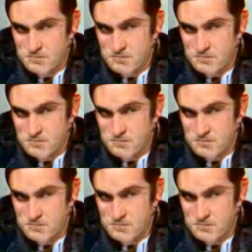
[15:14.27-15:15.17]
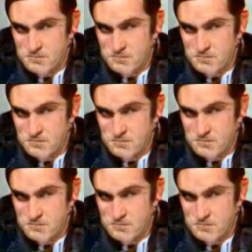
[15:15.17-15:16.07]

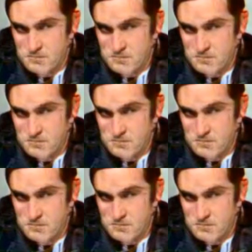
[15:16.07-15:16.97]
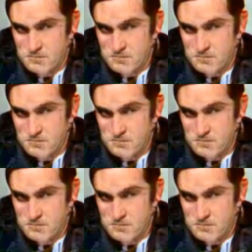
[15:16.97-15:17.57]
Nobody speaks.